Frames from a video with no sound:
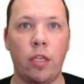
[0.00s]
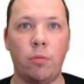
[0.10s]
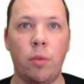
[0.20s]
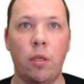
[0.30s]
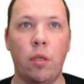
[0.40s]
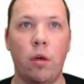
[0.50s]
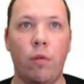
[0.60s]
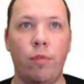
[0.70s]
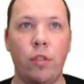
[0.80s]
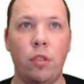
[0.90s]
been
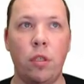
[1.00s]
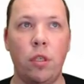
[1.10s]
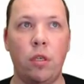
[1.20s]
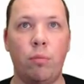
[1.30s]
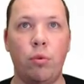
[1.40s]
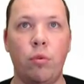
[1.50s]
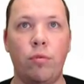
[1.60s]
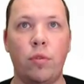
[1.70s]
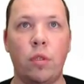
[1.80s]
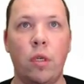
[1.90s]
officially
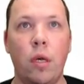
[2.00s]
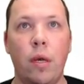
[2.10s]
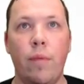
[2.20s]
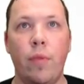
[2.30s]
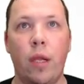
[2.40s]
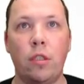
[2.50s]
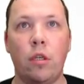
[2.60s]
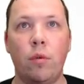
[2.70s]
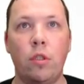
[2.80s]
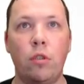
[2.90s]
approved. Now let's
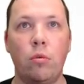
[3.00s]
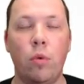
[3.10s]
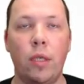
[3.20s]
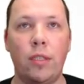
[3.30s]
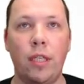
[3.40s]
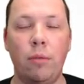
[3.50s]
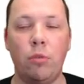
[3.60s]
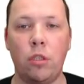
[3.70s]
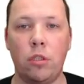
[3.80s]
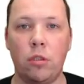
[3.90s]
go into
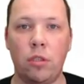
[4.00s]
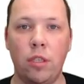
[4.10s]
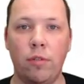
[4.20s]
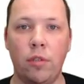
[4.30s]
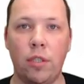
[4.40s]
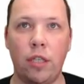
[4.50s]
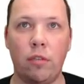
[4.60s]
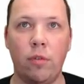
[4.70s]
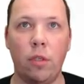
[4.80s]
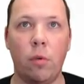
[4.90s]
Teams to see if this
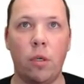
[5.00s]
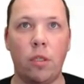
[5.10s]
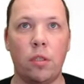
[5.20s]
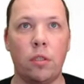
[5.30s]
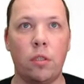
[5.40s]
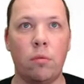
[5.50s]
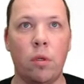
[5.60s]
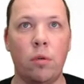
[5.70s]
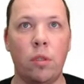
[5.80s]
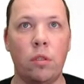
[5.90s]
has really worked. So we're
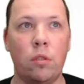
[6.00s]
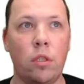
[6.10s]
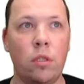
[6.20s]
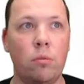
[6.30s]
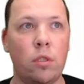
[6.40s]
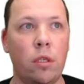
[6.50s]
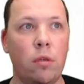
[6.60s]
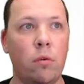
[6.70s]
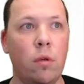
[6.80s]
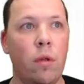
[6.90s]
going into Teams
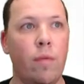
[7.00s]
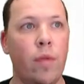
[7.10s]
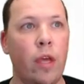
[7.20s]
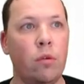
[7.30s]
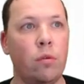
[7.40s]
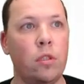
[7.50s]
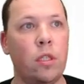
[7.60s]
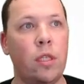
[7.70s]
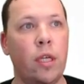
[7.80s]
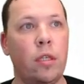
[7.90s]
now. You'll
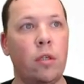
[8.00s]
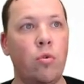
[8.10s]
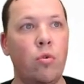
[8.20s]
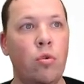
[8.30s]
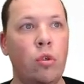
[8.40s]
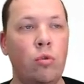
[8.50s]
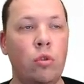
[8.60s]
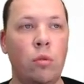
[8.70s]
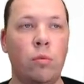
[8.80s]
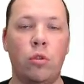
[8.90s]
see that the new
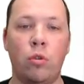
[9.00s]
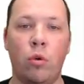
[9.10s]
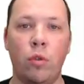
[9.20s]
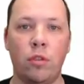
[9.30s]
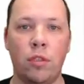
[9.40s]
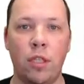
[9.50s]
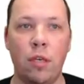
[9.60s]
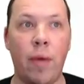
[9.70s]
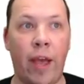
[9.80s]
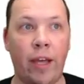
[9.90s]
YouTube tutorials
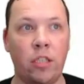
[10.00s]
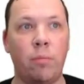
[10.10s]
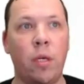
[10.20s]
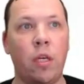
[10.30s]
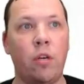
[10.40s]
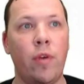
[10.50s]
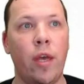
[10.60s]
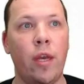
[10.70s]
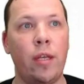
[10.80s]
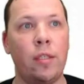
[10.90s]
team has been
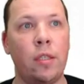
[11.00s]
created.